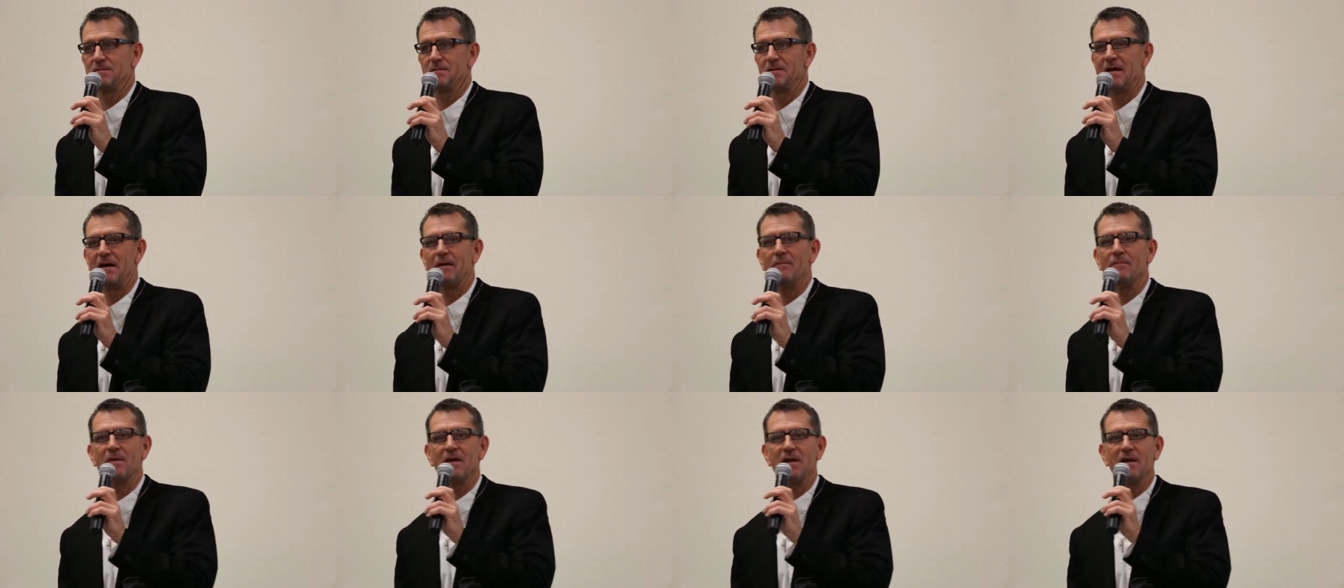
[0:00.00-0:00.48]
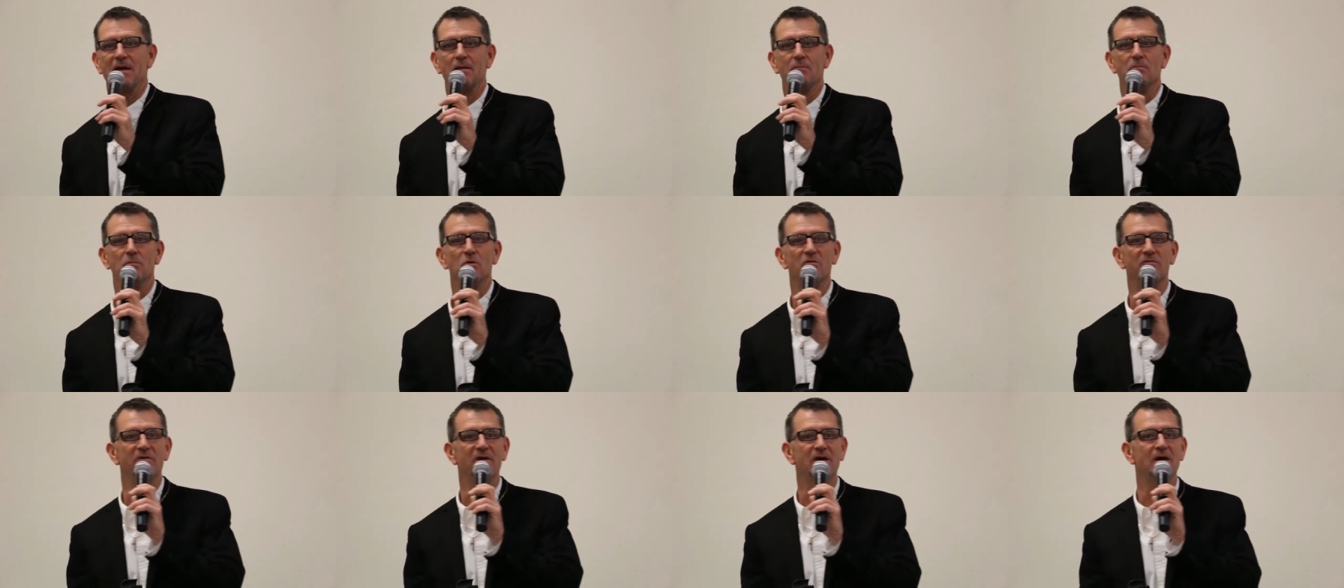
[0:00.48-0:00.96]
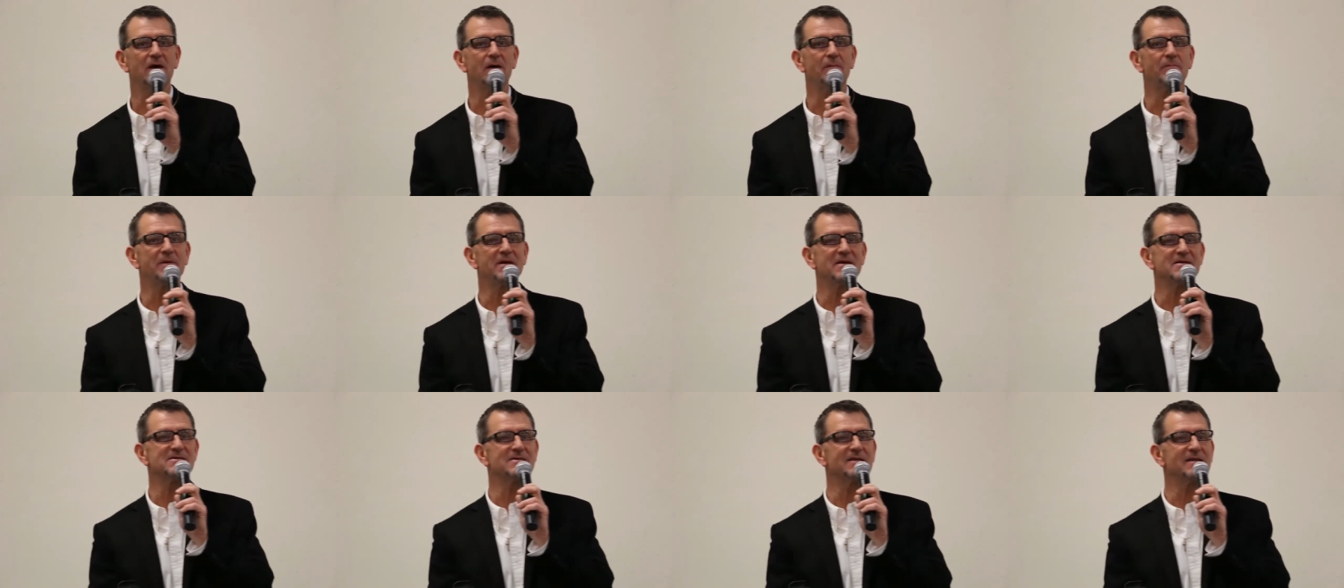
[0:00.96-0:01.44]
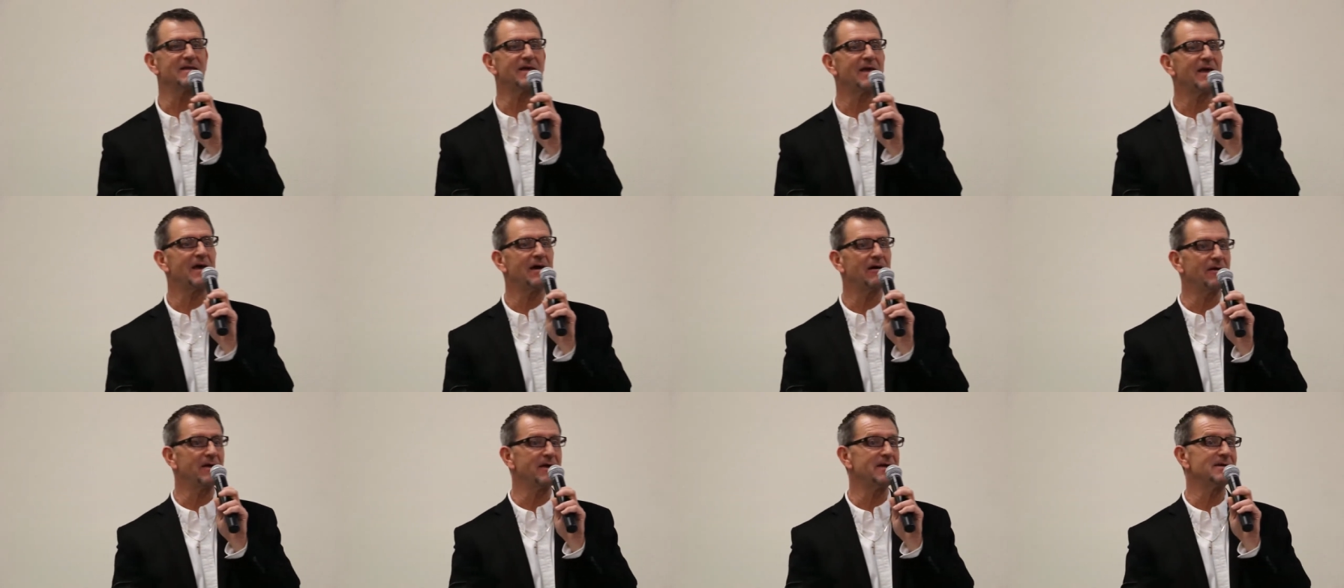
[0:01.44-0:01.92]
Not many moving companies in the
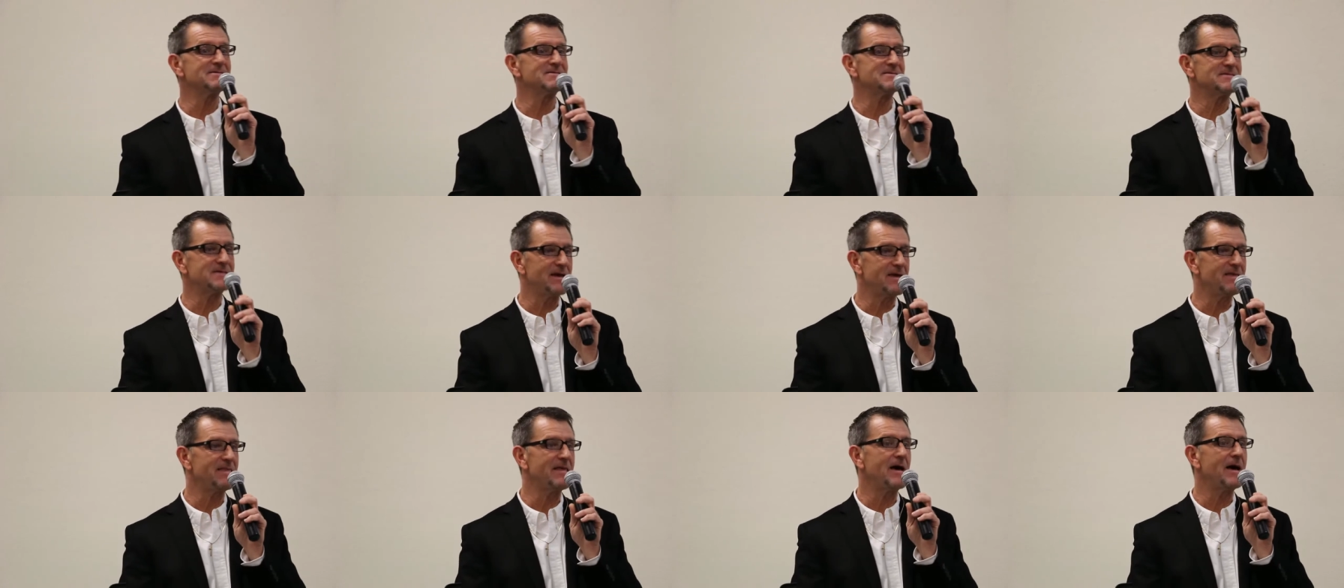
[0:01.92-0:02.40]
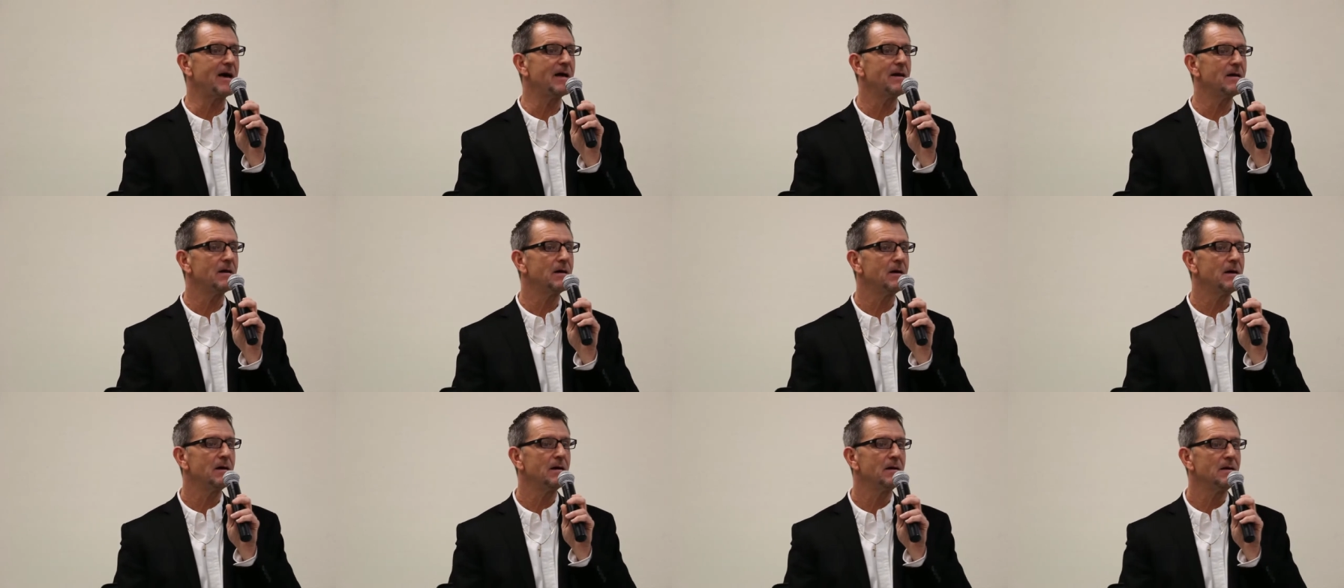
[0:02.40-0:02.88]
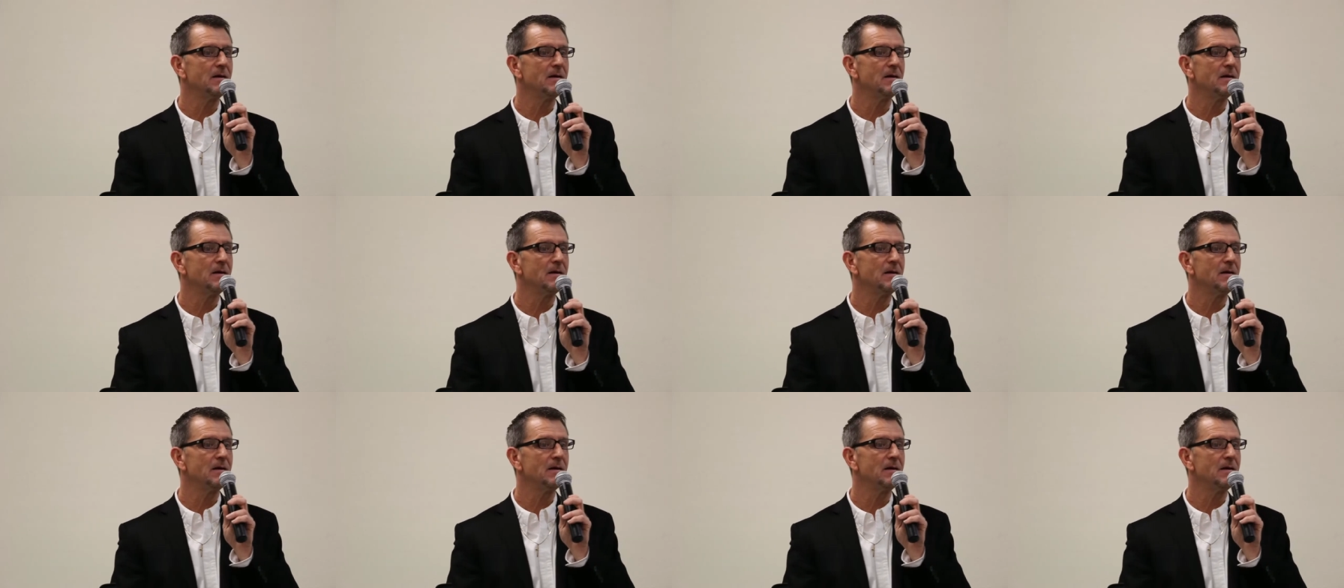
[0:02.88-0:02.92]
county can say that.